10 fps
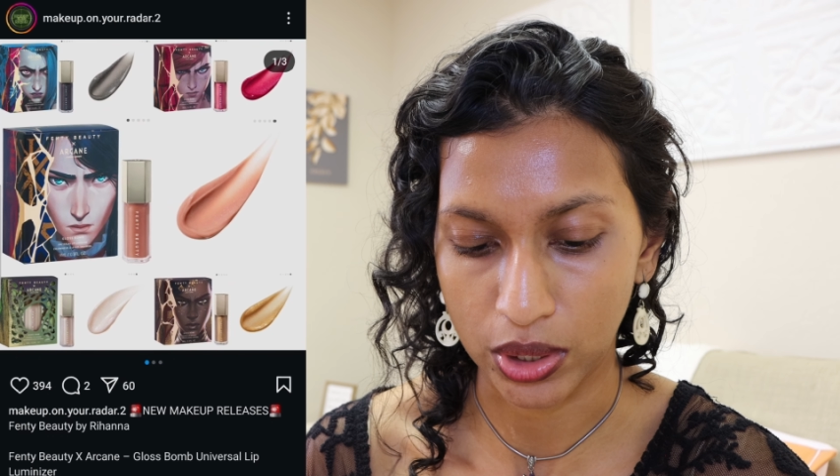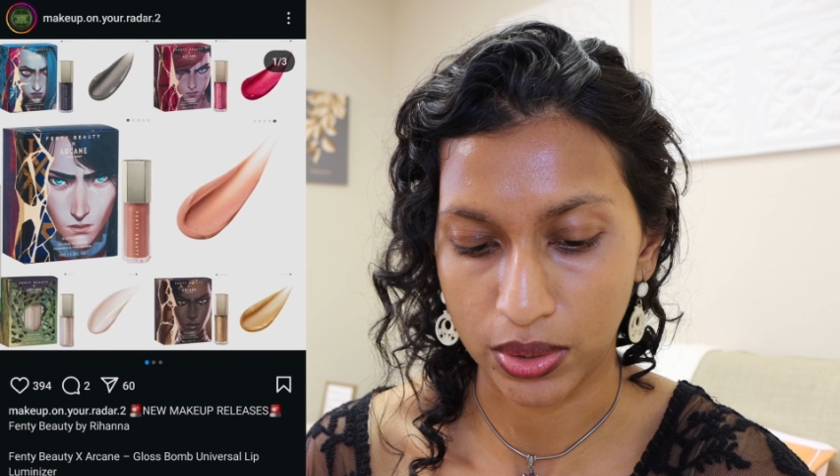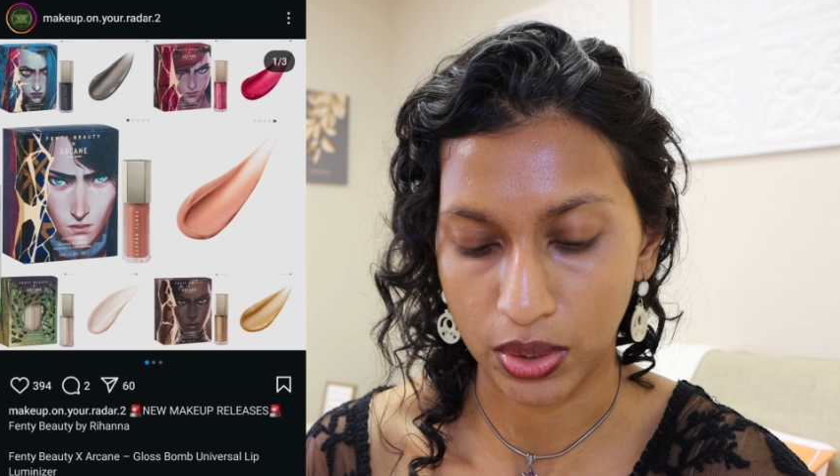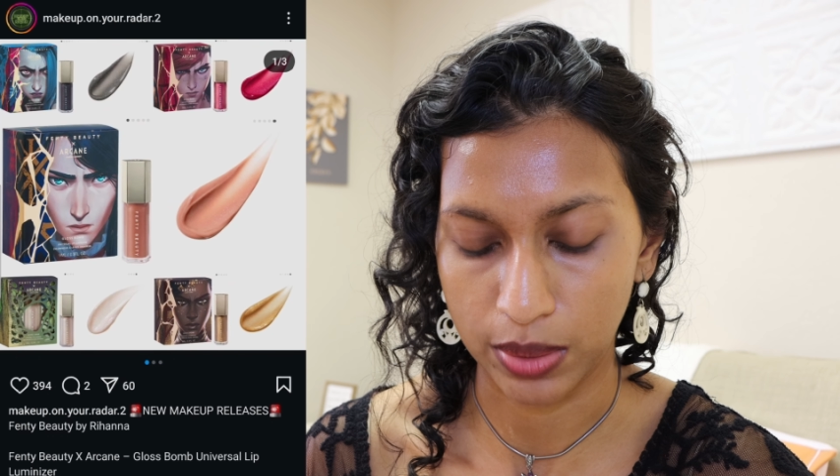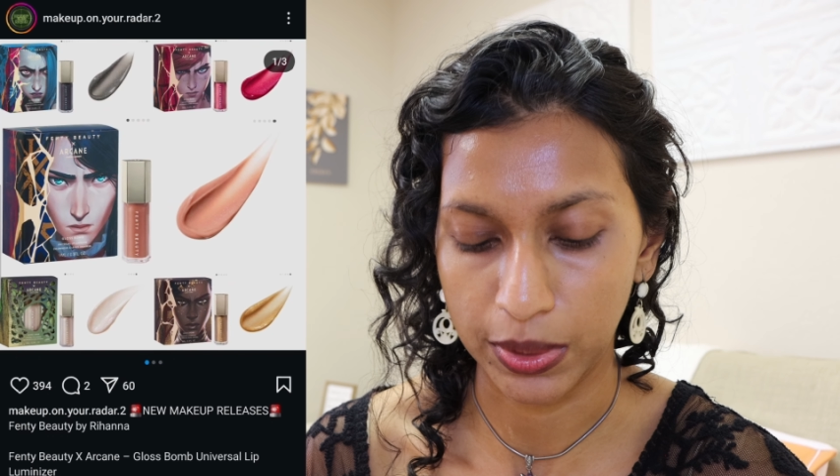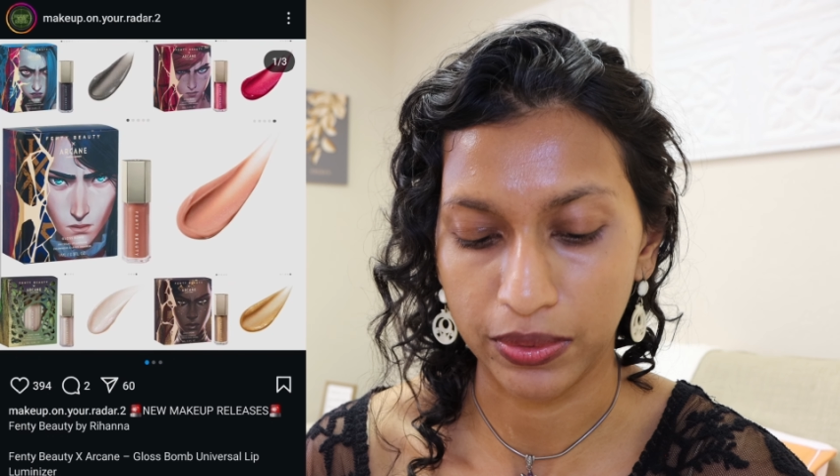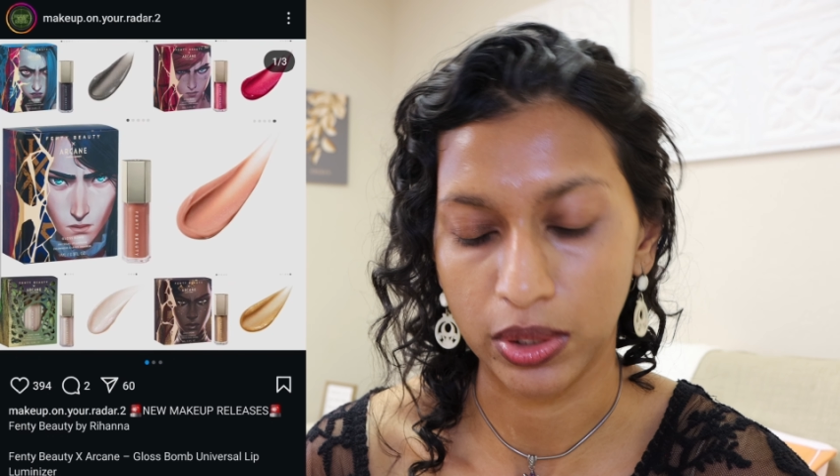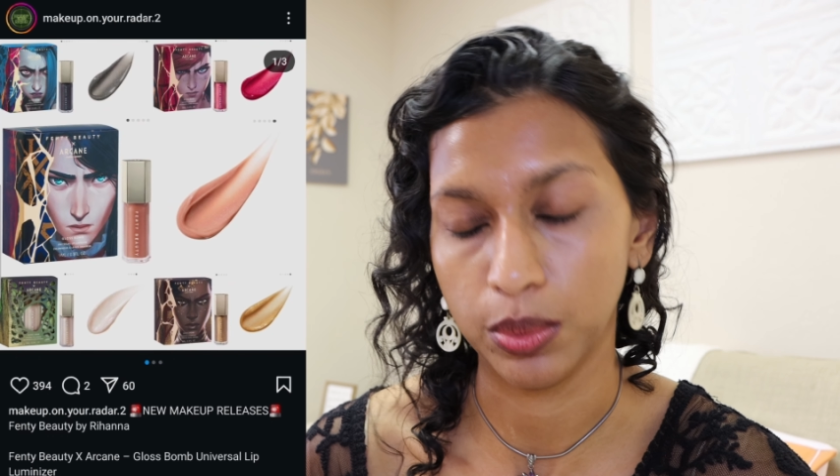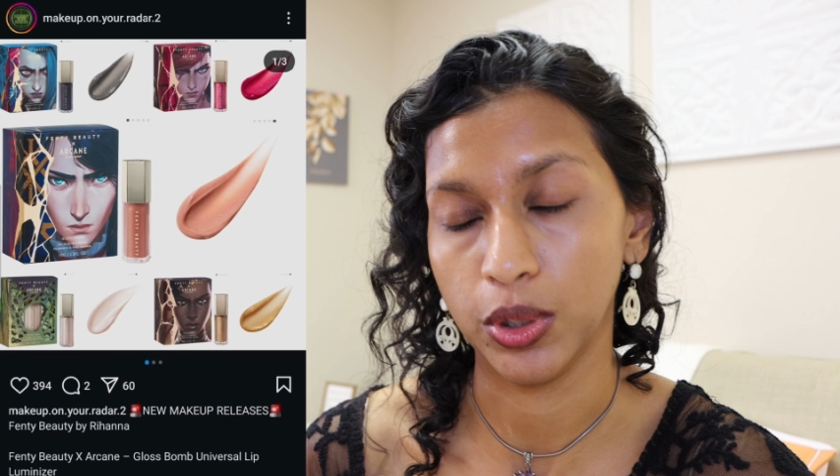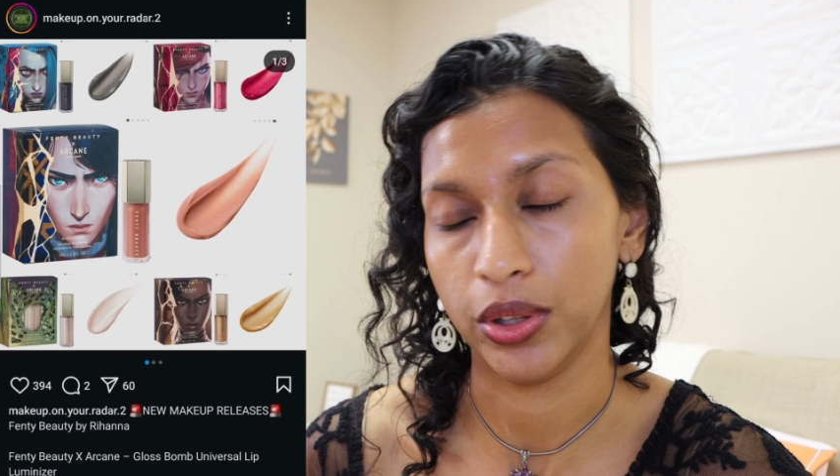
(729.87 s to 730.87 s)
and it's going to be
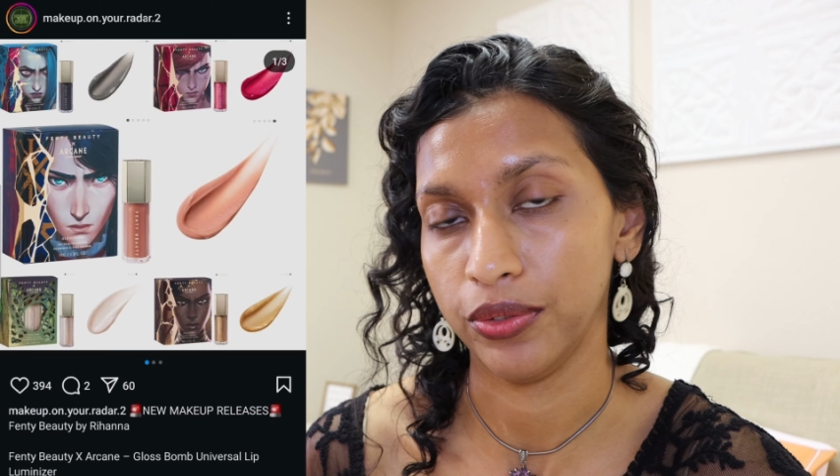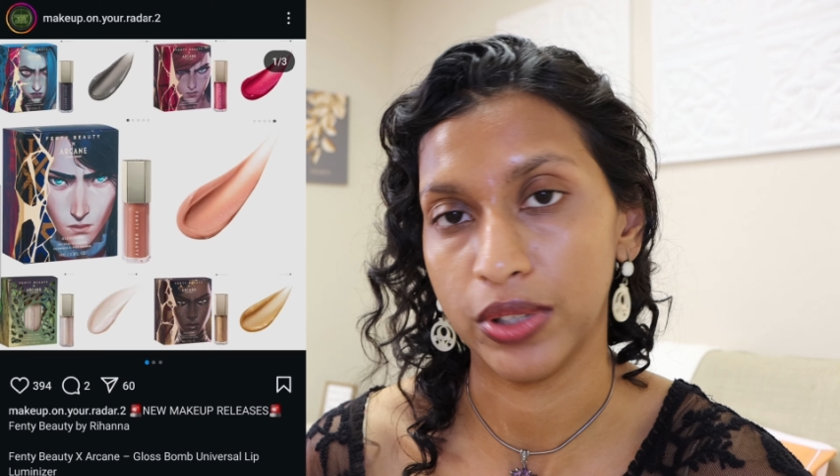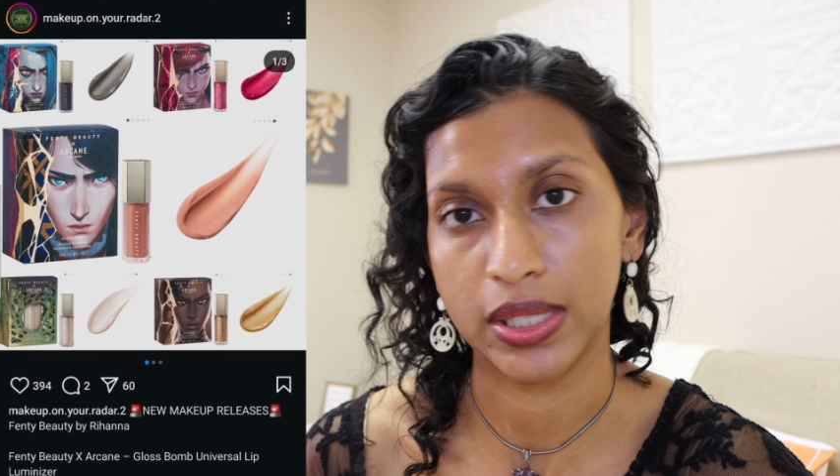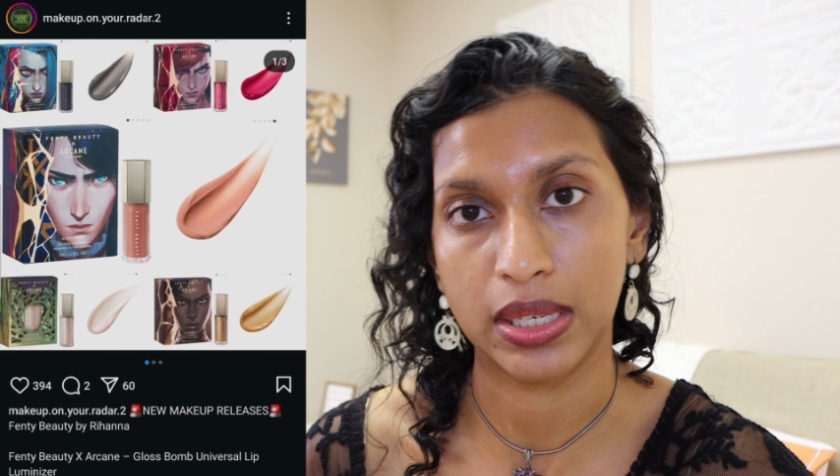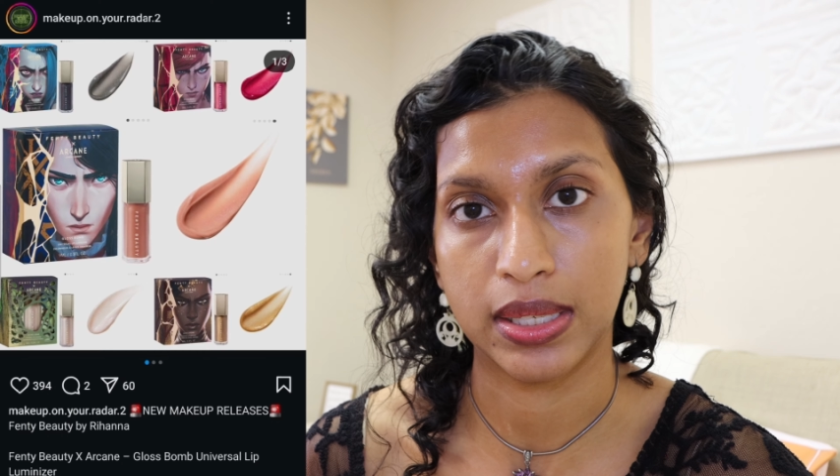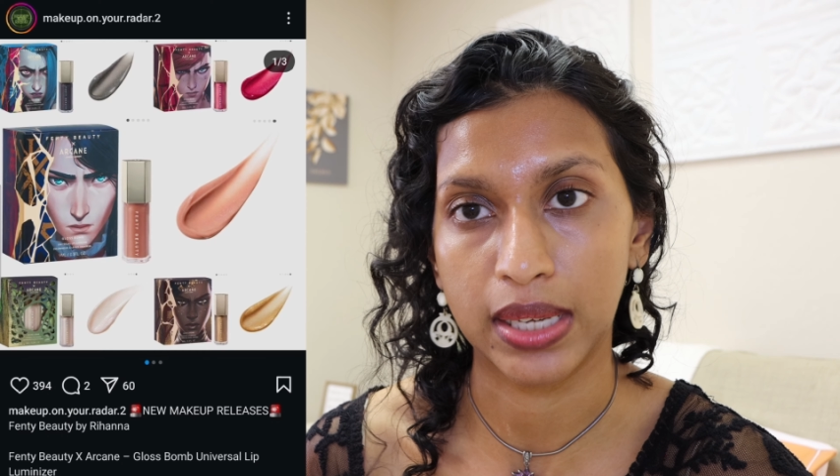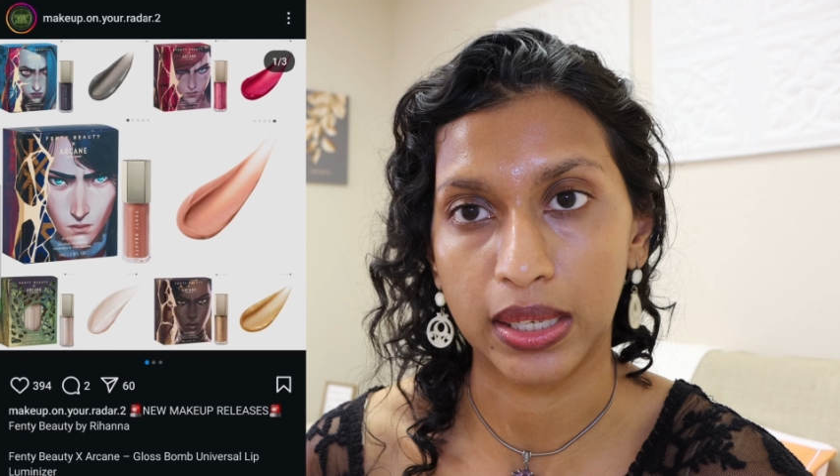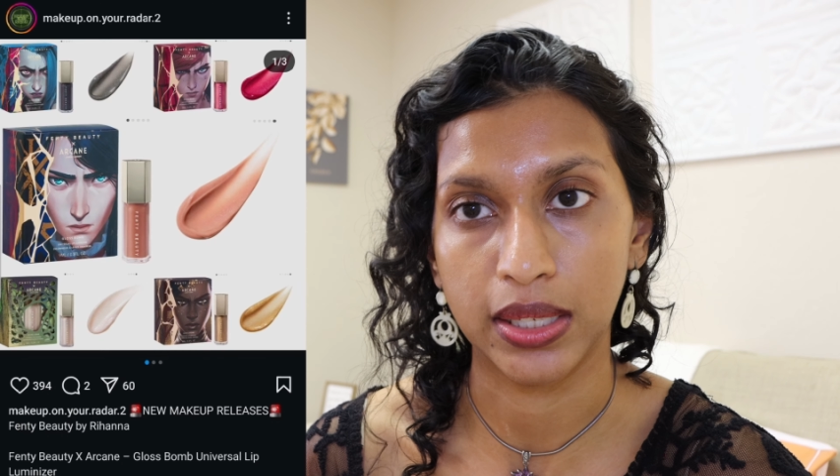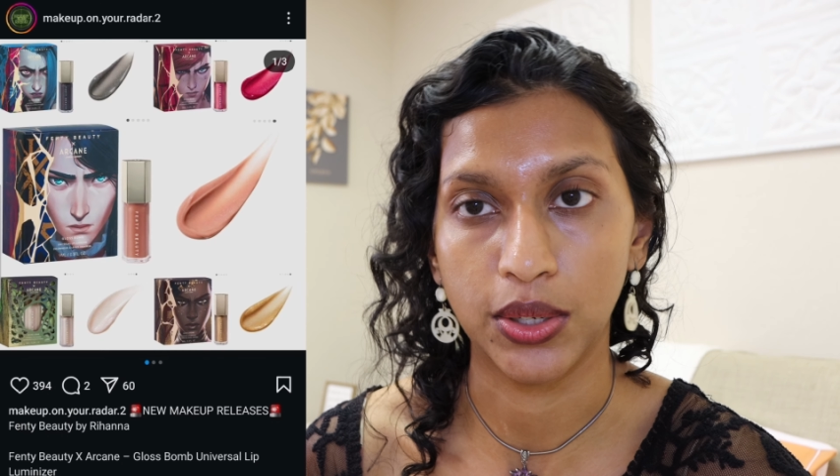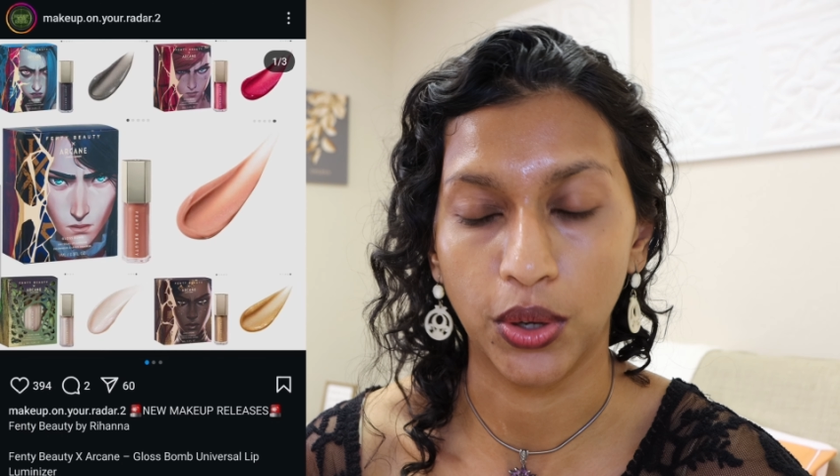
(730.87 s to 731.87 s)
available on the 1st and
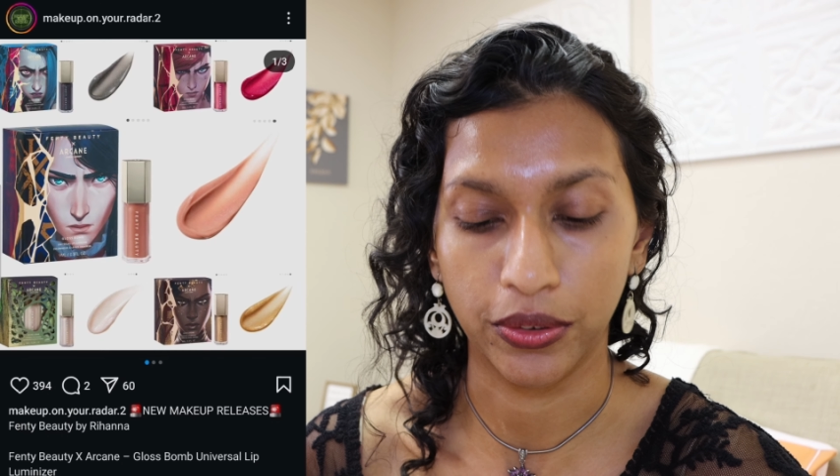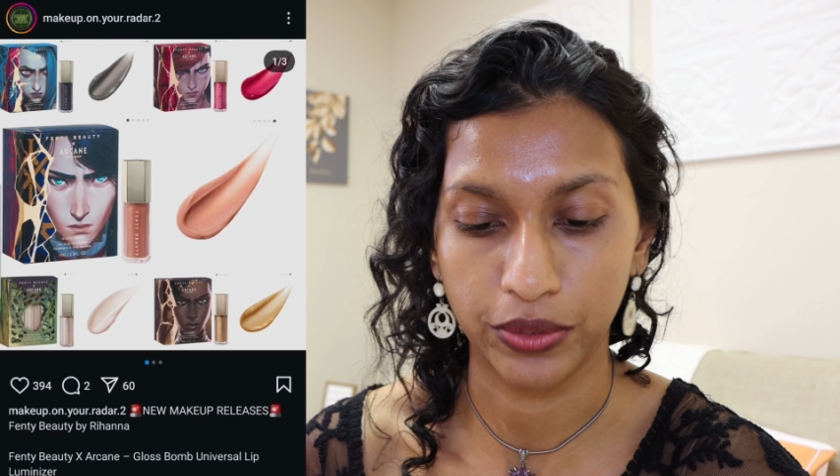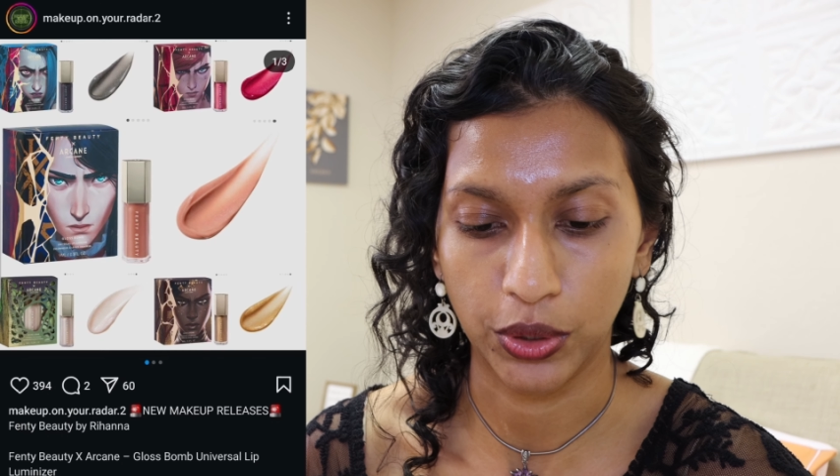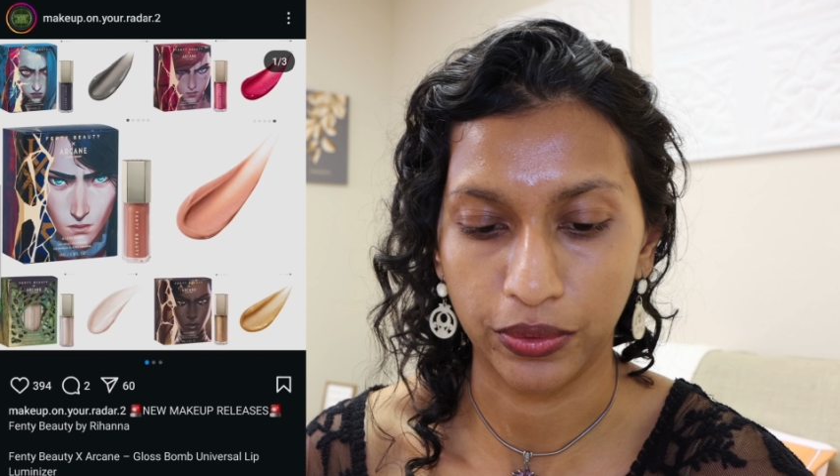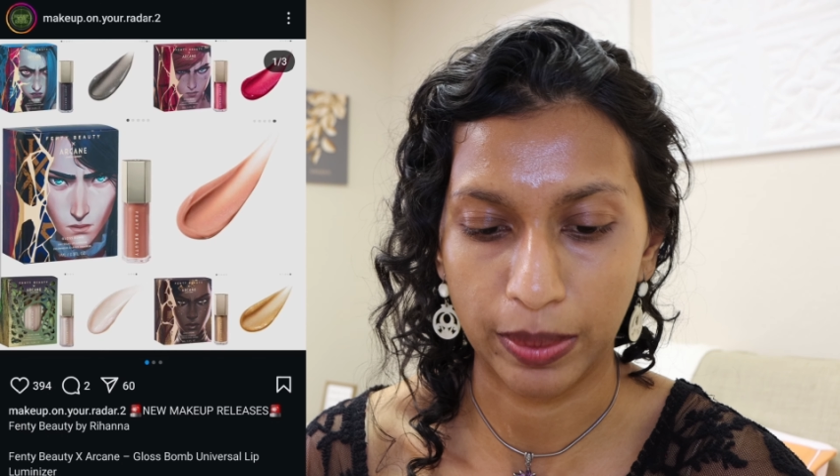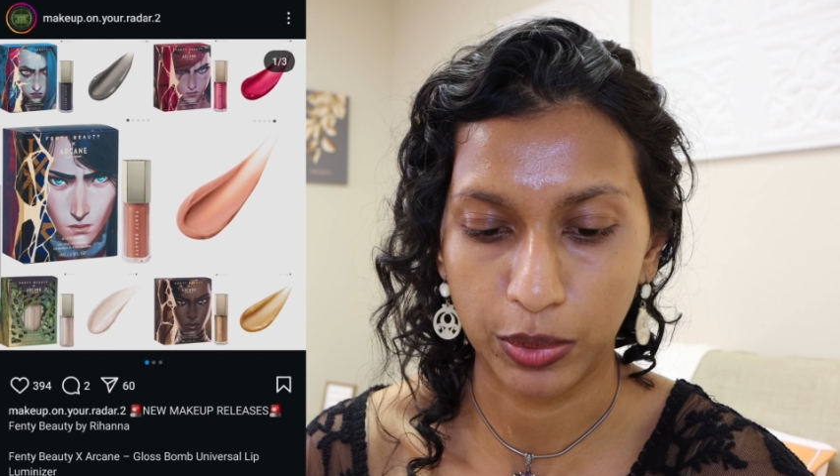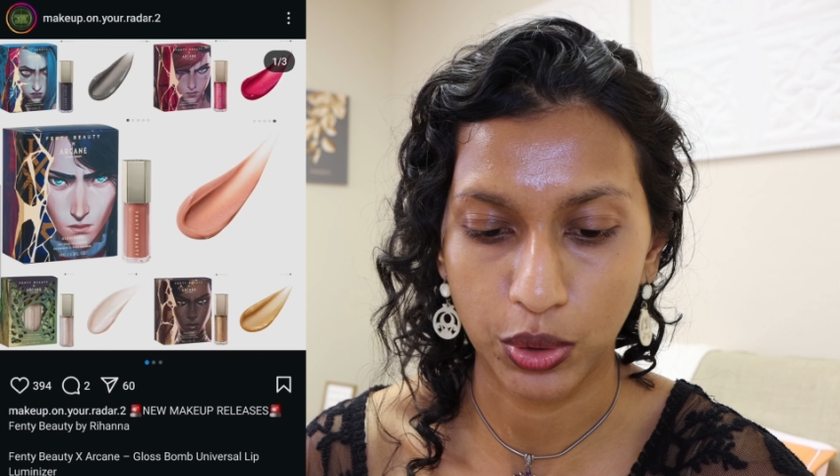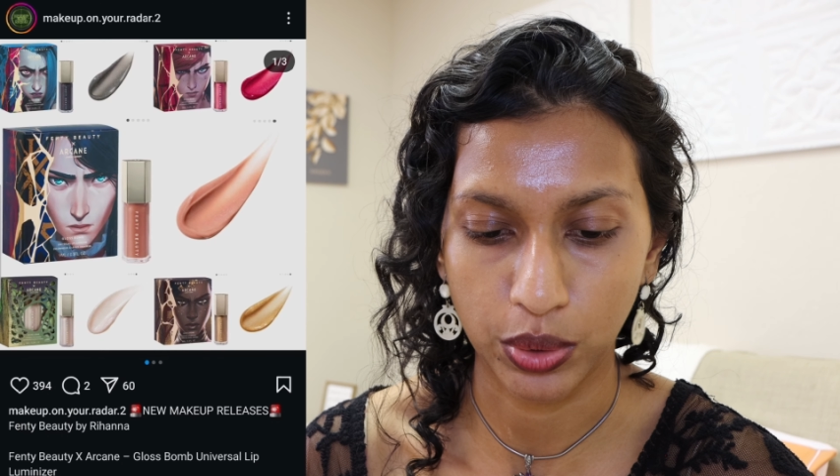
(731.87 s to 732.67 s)
2nd of November.